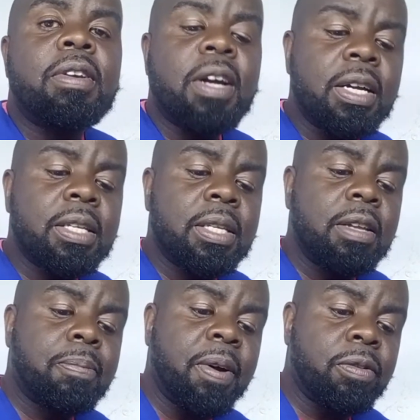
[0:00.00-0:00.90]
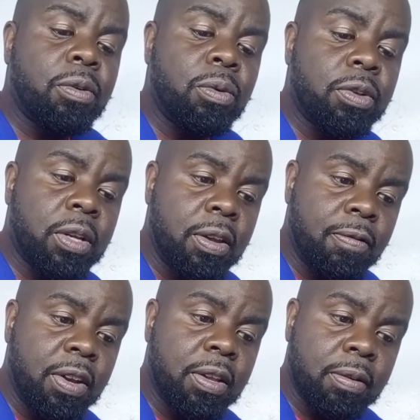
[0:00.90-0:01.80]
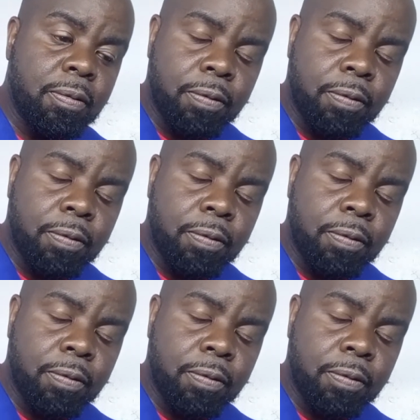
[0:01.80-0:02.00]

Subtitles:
drugs this person was given,